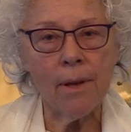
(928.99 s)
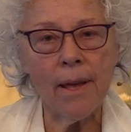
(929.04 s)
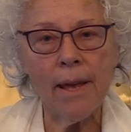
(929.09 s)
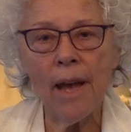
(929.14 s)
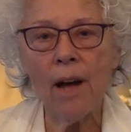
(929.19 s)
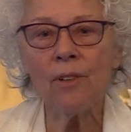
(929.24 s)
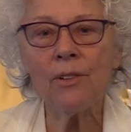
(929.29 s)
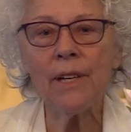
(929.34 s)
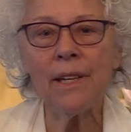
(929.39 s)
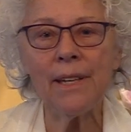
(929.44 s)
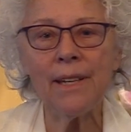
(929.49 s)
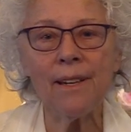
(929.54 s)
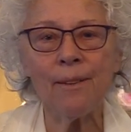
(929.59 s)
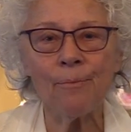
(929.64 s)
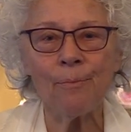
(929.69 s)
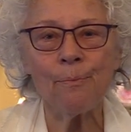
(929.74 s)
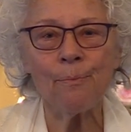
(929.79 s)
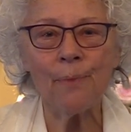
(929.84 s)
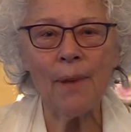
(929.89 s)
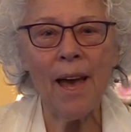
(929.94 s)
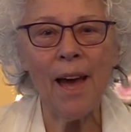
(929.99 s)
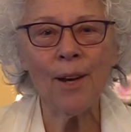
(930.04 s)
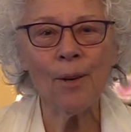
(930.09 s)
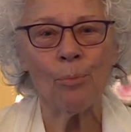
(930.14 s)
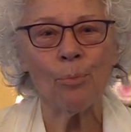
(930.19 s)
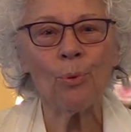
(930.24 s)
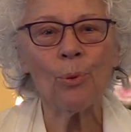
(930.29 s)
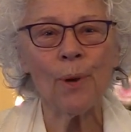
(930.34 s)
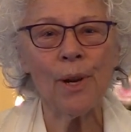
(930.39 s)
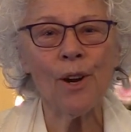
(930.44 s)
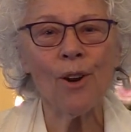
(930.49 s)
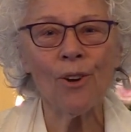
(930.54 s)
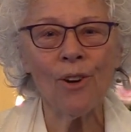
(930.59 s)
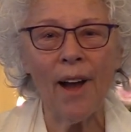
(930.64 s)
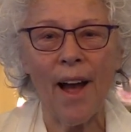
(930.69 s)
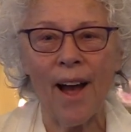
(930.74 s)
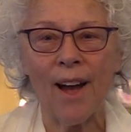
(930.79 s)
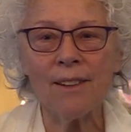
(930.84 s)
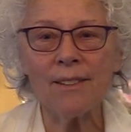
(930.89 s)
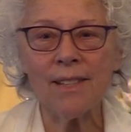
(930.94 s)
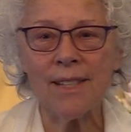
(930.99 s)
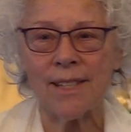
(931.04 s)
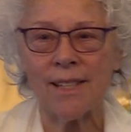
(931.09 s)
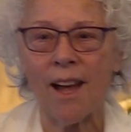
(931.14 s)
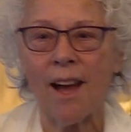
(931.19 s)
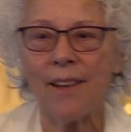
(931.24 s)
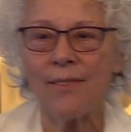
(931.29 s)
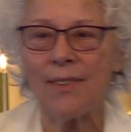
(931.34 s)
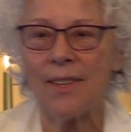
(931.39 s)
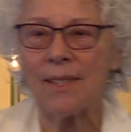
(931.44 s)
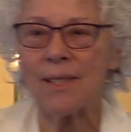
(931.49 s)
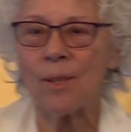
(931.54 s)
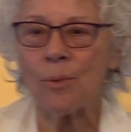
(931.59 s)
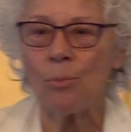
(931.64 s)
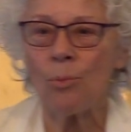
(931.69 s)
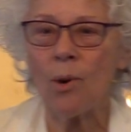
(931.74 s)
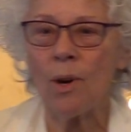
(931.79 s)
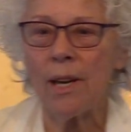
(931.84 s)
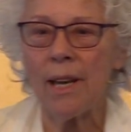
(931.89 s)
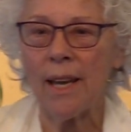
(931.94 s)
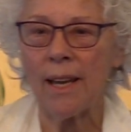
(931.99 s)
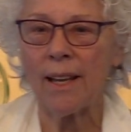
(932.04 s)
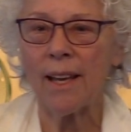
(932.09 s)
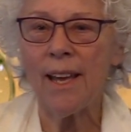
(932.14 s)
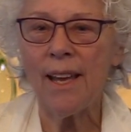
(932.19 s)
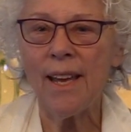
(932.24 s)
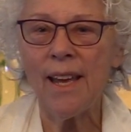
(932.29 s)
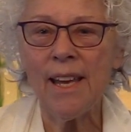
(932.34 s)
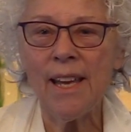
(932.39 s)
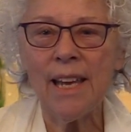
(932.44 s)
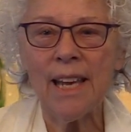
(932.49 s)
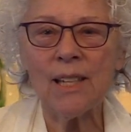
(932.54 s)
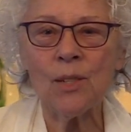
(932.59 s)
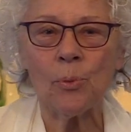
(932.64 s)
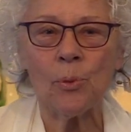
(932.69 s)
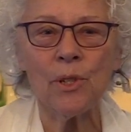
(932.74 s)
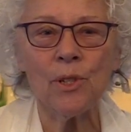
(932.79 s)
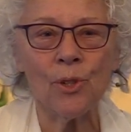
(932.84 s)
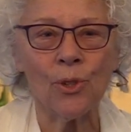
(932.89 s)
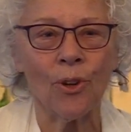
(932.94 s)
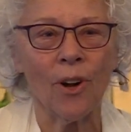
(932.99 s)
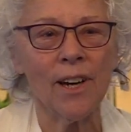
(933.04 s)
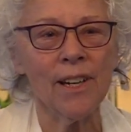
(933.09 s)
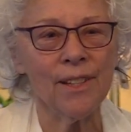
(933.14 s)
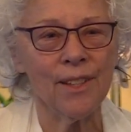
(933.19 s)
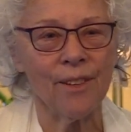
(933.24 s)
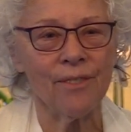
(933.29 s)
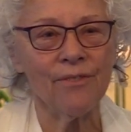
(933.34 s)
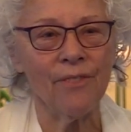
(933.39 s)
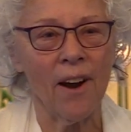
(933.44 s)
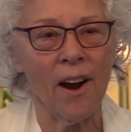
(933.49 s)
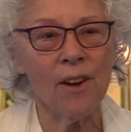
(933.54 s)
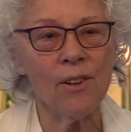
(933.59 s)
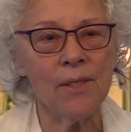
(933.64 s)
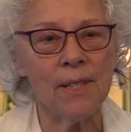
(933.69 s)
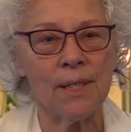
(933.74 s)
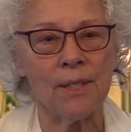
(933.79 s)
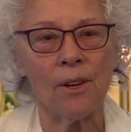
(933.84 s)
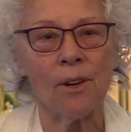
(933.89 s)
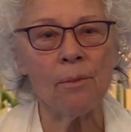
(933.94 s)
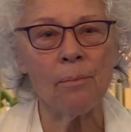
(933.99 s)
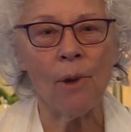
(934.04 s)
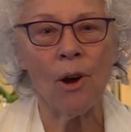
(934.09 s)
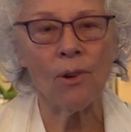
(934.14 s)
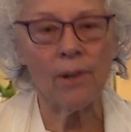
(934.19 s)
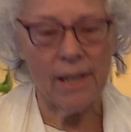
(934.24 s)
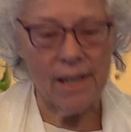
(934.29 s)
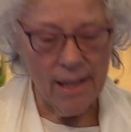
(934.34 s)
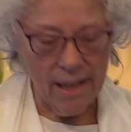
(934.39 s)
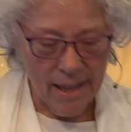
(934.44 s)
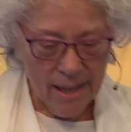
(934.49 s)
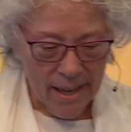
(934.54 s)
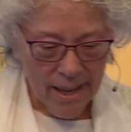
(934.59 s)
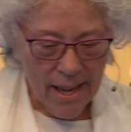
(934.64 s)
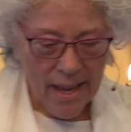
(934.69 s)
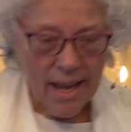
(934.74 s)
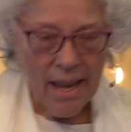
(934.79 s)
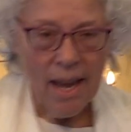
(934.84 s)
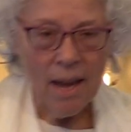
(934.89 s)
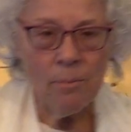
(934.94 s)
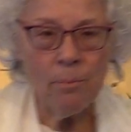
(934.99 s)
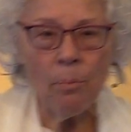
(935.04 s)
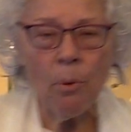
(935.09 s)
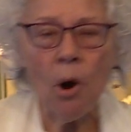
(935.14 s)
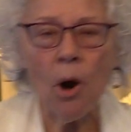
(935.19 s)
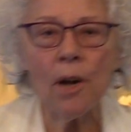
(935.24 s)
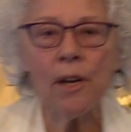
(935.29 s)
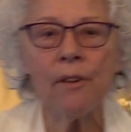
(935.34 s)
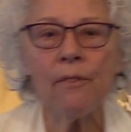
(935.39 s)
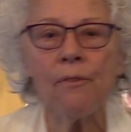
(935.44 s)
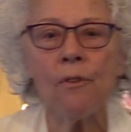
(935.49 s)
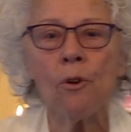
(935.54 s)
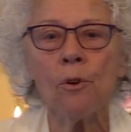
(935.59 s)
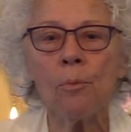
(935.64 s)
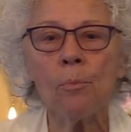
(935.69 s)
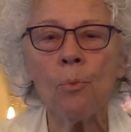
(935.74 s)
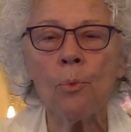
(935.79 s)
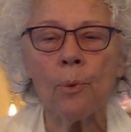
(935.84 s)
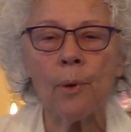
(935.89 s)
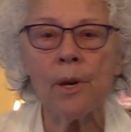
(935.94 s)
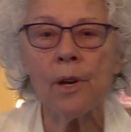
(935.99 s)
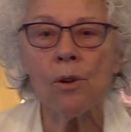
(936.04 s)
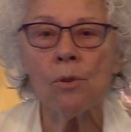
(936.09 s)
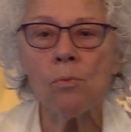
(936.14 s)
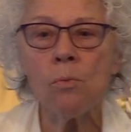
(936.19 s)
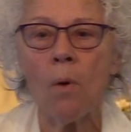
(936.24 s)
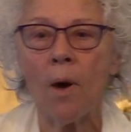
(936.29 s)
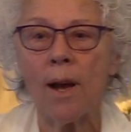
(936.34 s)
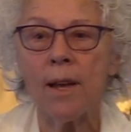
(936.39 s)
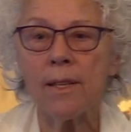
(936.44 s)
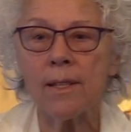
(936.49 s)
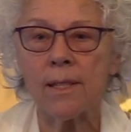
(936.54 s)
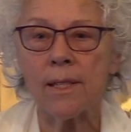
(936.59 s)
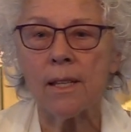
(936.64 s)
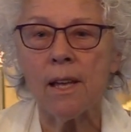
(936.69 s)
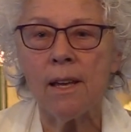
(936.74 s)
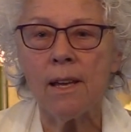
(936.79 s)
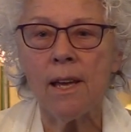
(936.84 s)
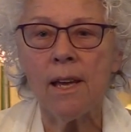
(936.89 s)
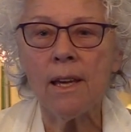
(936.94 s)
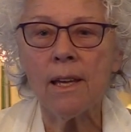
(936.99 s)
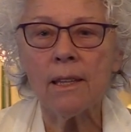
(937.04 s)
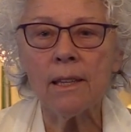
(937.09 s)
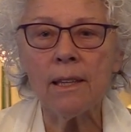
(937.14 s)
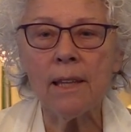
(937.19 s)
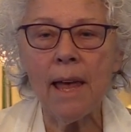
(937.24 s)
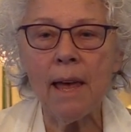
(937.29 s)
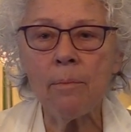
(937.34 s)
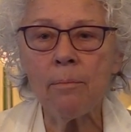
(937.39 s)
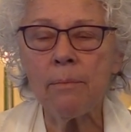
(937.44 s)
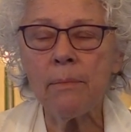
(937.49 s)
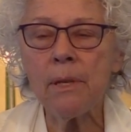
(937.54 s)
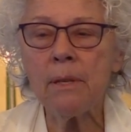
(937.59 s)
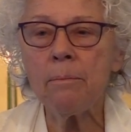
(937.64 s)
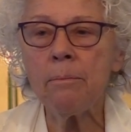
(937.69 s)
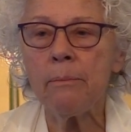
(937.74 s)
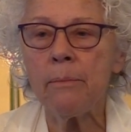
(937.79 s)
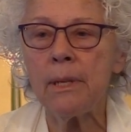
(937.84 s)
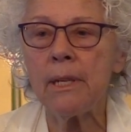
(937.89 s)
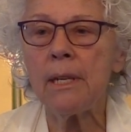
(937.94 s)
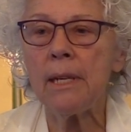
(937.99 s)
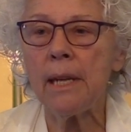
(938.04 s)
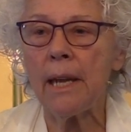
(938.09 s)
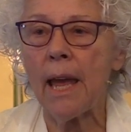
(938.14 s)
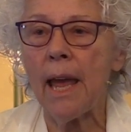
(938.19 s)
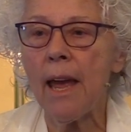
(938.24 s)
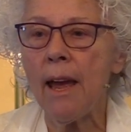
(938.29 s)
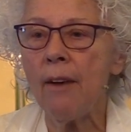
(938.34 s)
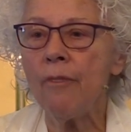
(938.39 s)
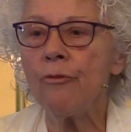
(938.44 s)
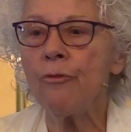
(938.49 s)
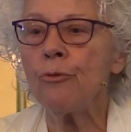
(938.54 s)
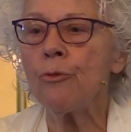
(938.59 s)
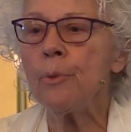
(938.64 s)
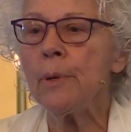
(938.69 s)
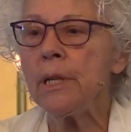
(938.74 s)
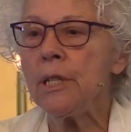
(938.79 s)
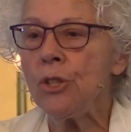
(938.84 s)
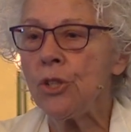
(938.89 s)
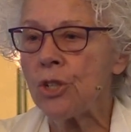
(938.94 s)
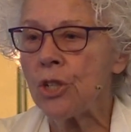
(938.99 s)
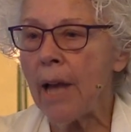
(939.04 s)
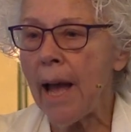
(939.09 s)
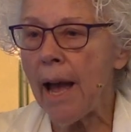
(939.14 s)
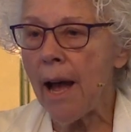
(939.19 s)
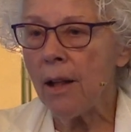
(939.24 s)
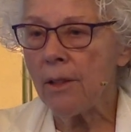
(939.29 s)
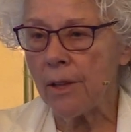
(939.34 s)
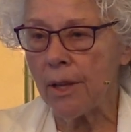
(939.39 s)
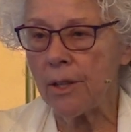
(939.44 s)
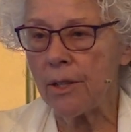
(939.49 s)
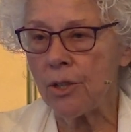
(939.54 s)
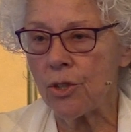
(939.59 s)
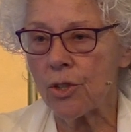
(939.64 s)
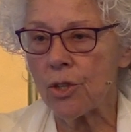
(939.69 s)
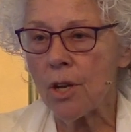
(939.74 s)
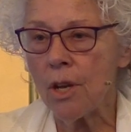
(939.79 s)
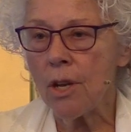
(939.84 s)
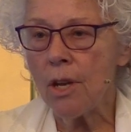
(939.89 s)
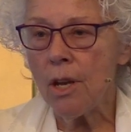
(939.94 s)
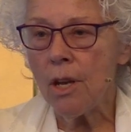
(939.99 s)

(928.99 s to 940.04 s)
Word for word: Helen had a prayer outside this morning as we started the fire ceremony. And part of her prayer was, let me meet every challenge